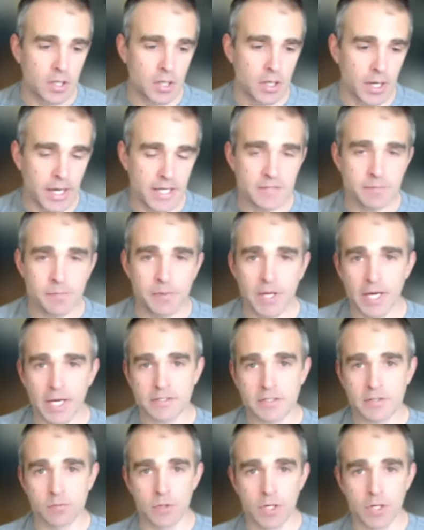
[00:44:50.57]

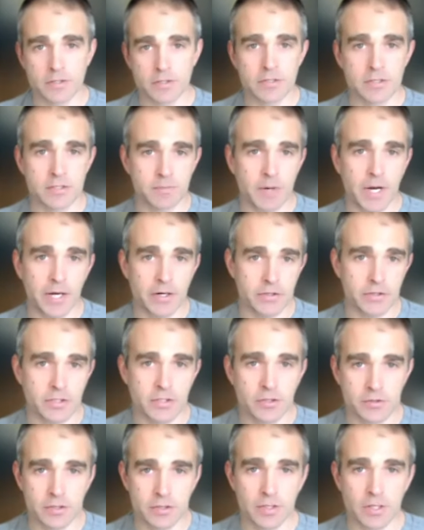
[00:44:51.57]
SPX, as well as the Spiders,
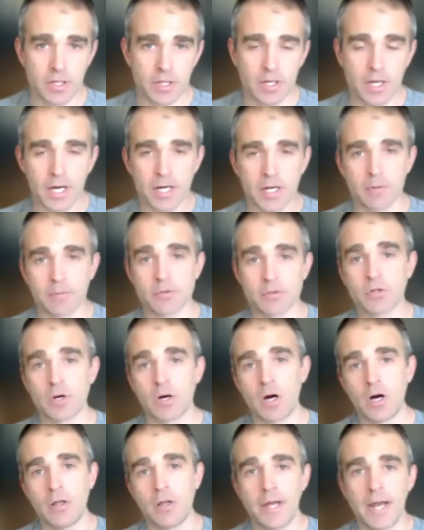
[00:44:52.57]
Qs, and IWM. So
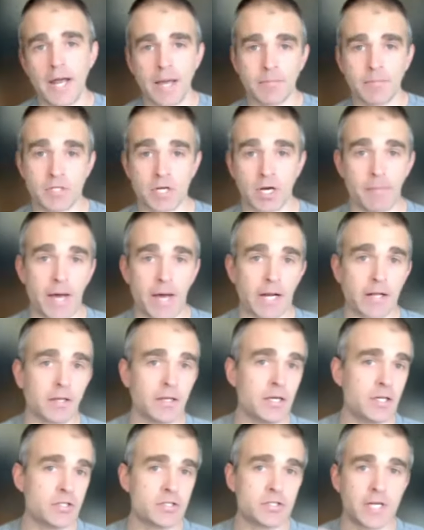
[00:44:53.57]
all that happens
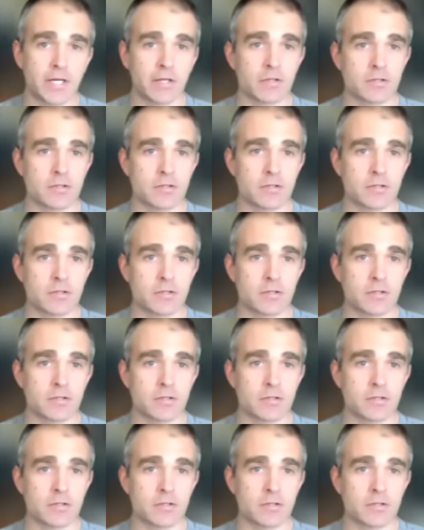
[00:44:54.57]
automatically each day.